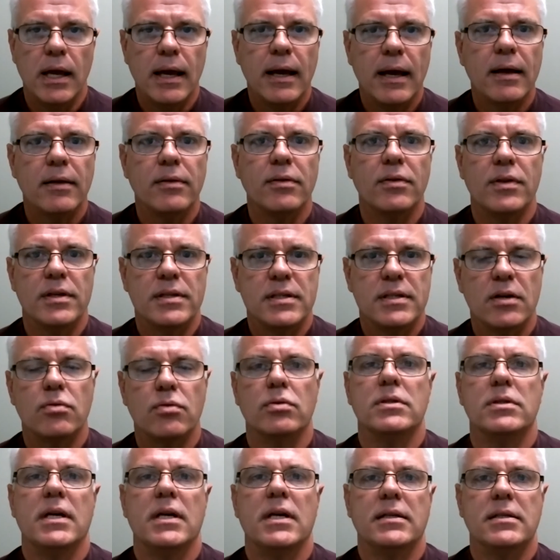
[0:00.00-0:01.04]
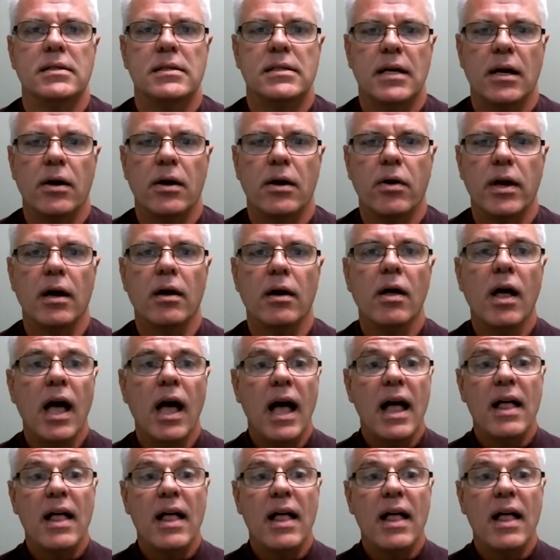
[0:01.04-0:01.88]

in the Central Texas area,